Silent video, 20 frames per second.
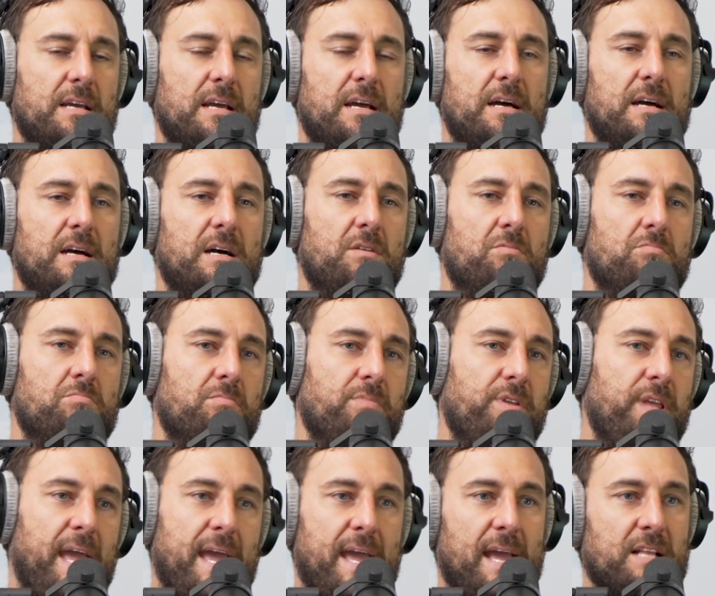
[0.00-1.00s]

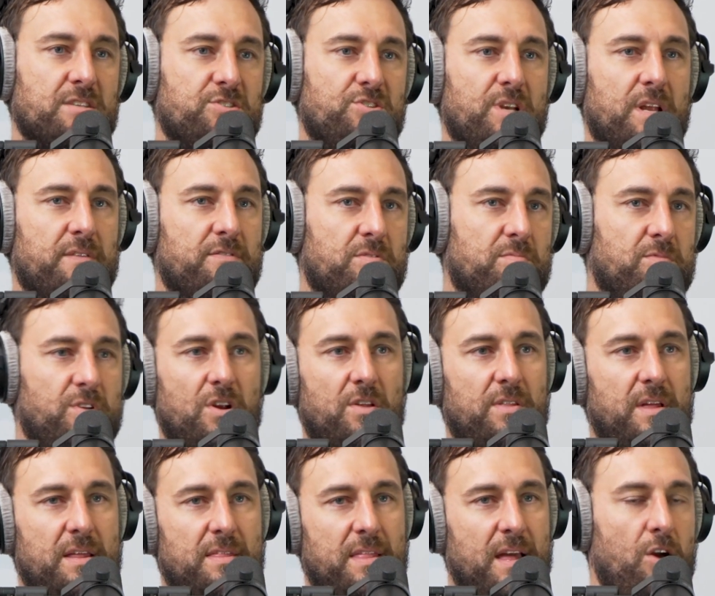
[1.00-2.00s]
Cairns,
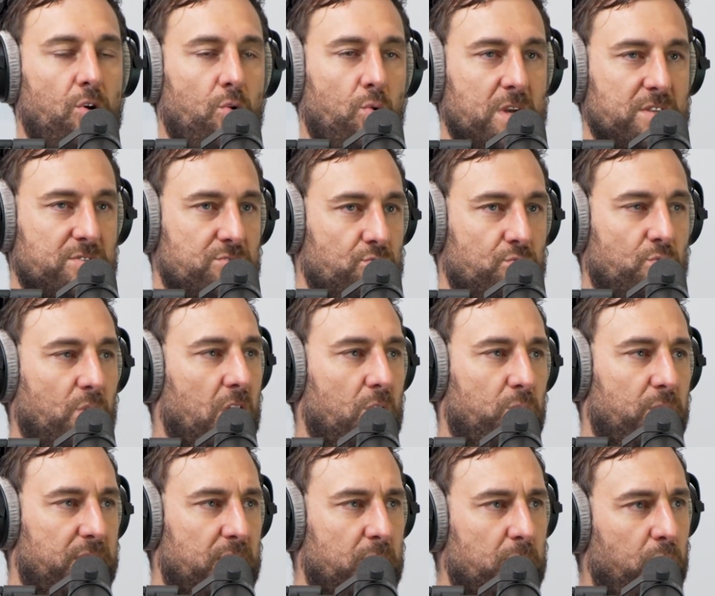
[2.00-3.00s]
they always do
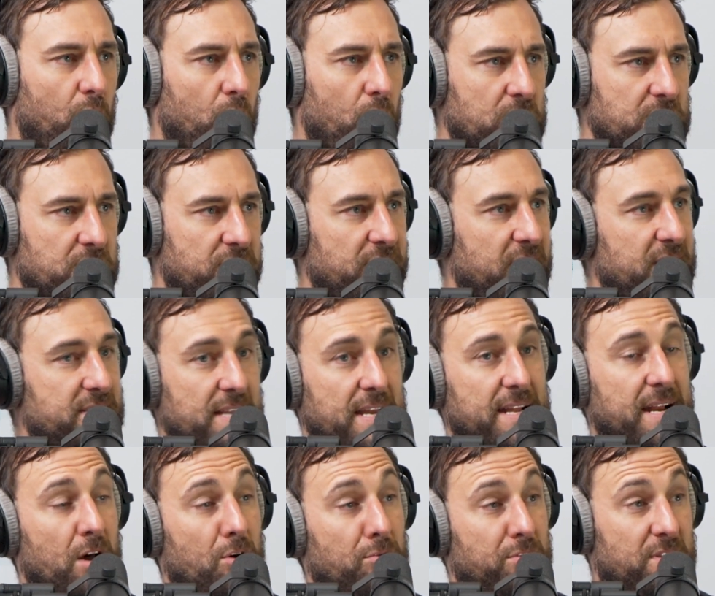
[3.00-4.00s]
well with imports. If they
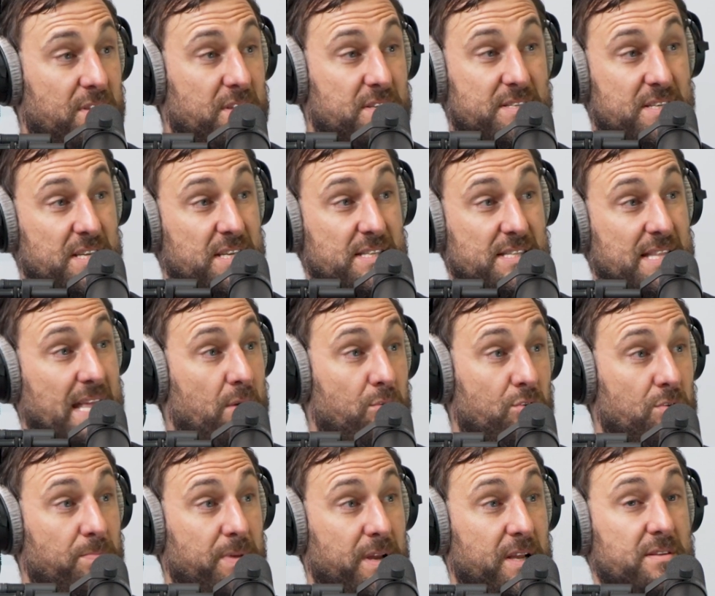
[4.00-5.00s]
stayed healthy this season, they
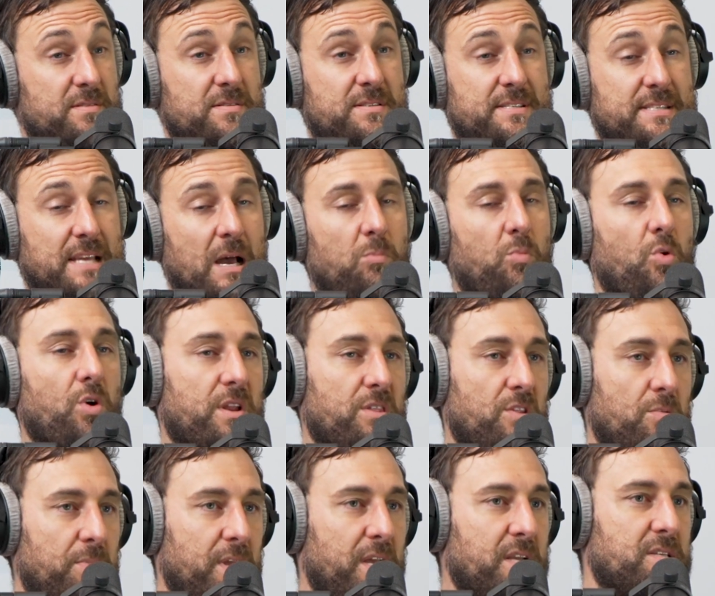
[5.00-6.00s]
would have been somewhat
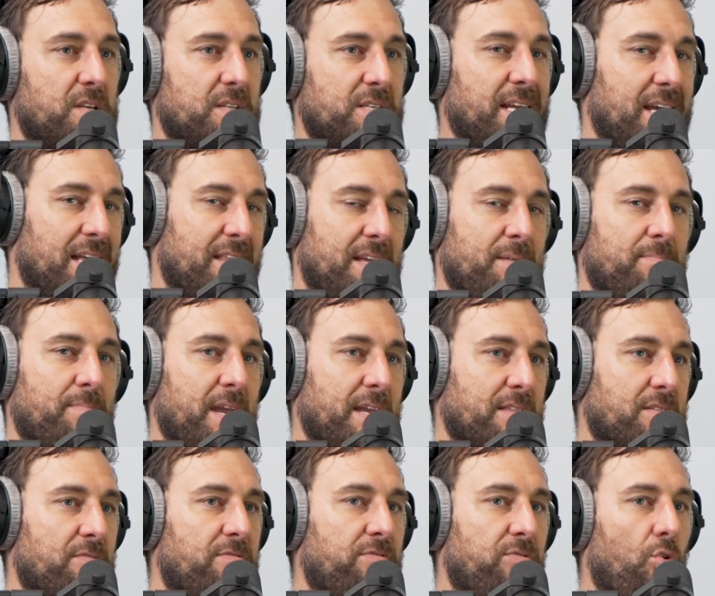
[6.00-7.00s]
in the mix. I doubt they
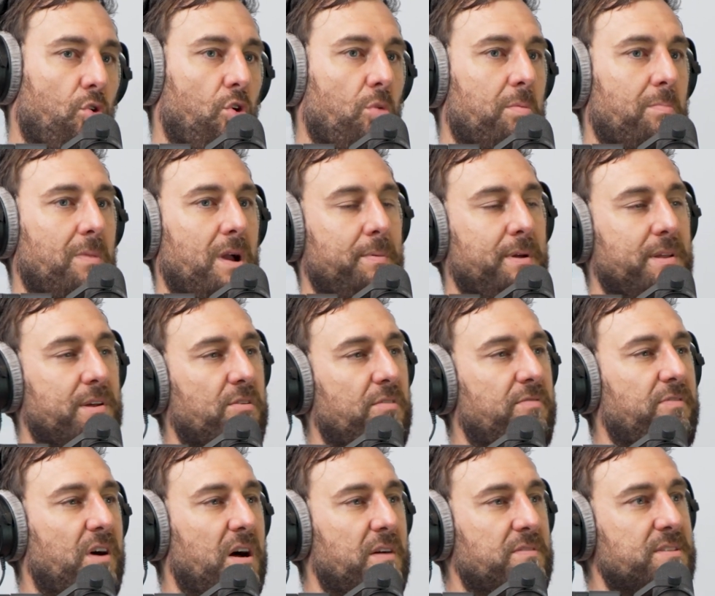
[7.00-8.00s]
make the 4, but maybe they're a
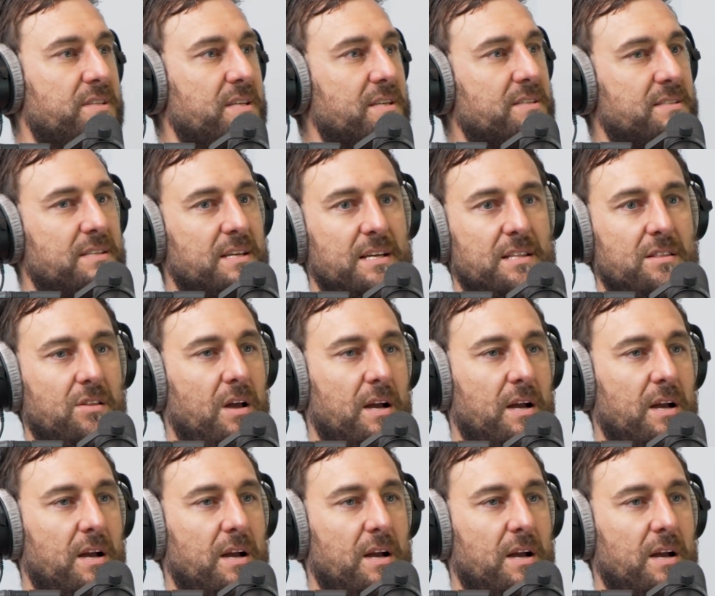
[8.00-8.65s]
5-6 seed.